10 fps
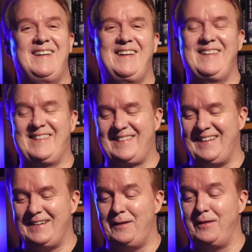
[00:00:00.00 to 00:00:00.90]
it's
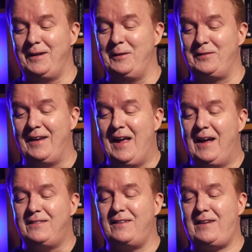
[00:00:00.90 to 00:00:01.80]
kind of on the nose,
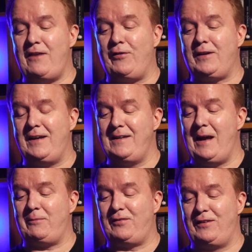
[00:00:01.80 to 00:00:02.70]
to save her
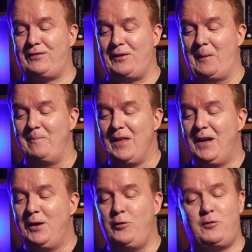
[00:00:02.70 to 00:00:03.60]
kidnapped sister,
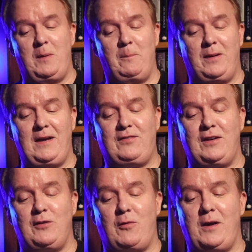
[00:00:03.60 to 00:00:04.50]
who has been
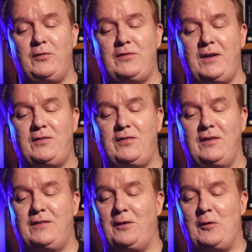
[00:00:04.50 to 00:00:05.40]
placed in
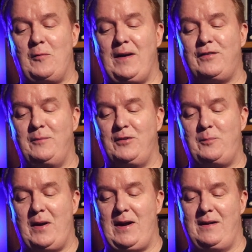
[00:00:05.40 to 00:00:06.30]
cryostasis until her ransom is
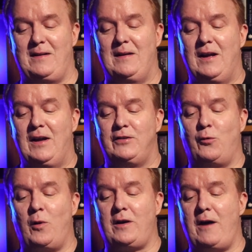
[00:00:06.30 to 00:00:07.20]
paid.
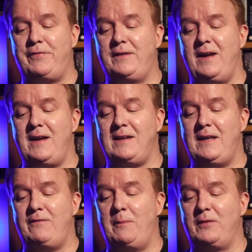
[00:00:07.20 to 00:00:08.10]
To work off the debt,
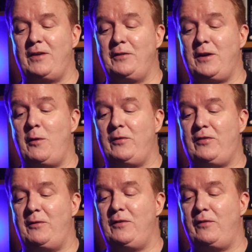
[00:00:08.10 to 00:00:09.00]
Eva must undergo a
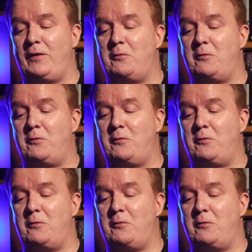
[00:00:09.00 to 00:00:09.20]
series of